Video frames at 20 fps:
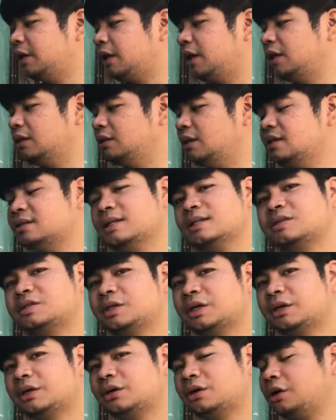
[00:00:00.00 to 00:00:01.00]
And this is
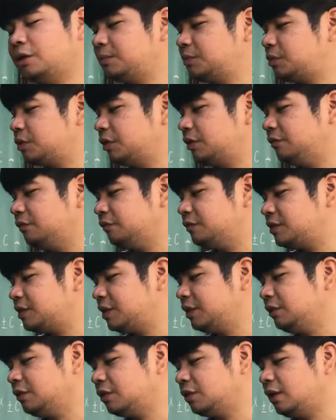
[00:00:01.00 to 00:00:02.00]
0, observe
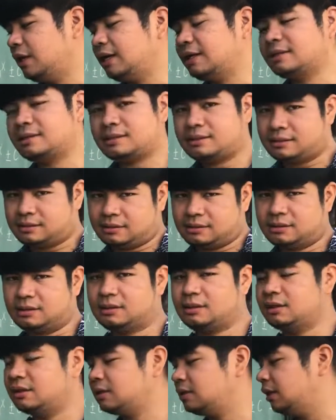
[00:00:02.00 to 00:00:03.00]
0 as
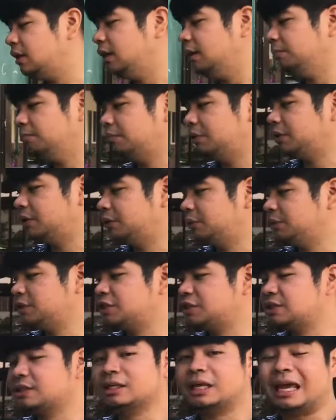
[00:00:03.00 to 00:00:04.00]
the number which
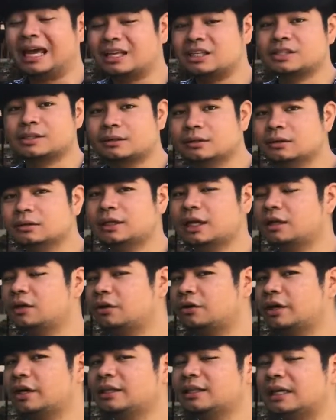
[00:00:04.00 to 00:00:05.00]
is excluded.
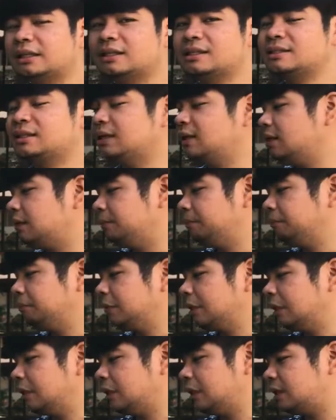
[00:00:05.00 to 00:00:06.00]
Okay, that is a
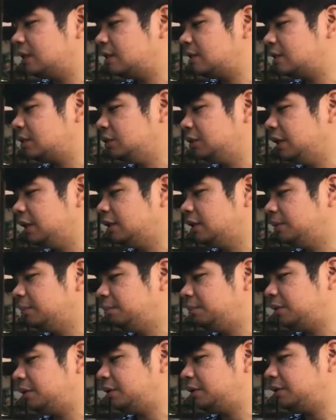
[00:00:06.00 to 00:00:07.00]
excluded
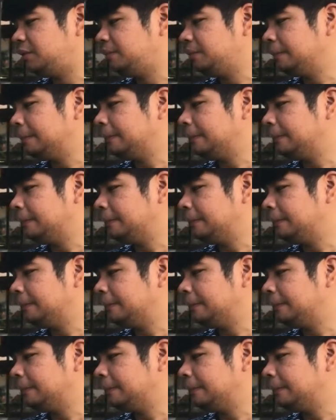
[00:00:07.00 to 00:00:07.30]
number.